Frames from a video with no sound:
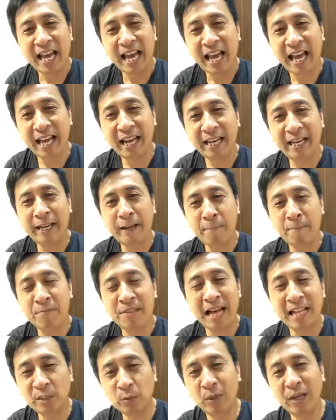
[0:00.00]
And
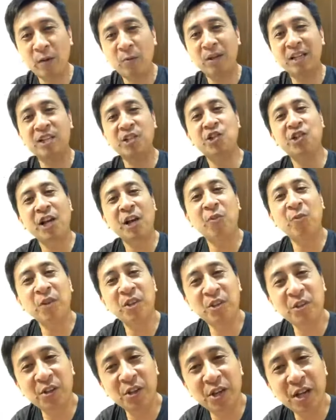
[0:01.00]
that's what I want to share
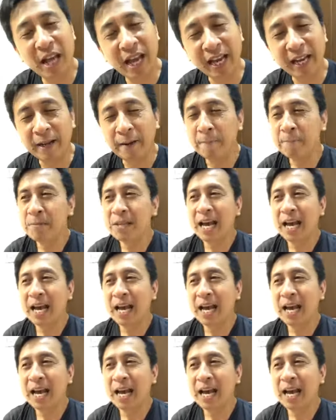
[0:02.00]
with you today.